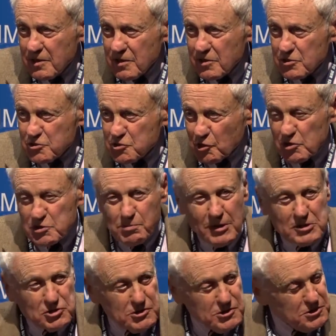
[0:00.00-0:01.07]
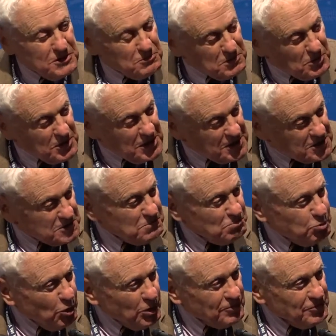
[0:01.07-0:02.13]
So as much as it is
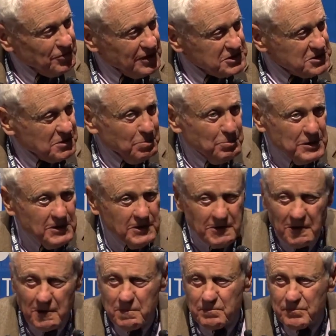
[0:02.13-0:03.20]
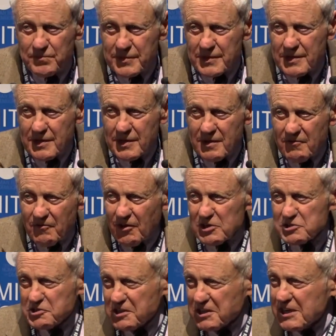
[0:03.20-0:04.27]
important for us to be here, for us
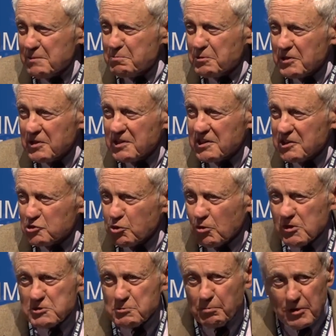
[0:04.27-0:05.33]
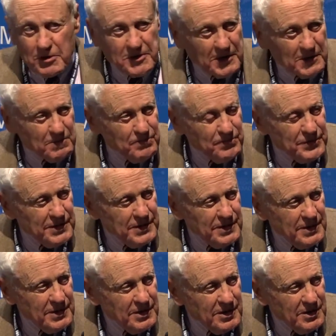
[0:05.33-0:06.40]
to keep the torch burning,
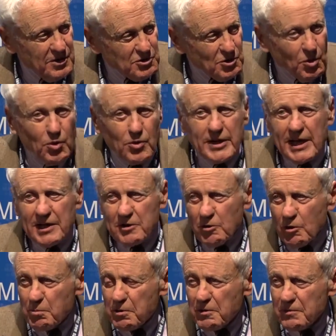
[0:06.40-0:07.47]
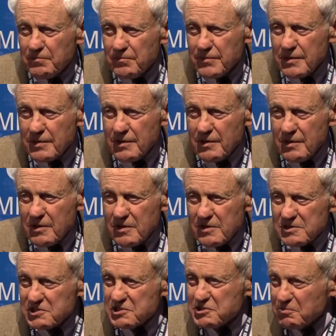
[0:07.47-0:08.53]
to hold out hope,
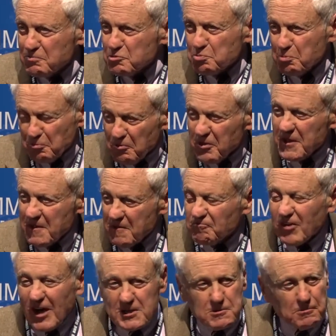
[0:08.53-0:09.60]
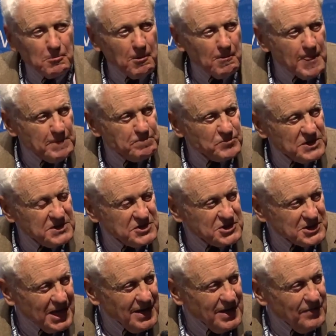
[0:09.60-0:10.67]
to, if possible,
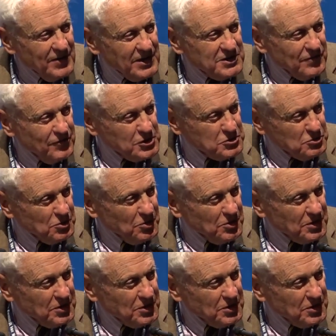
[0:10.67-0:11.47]
save individual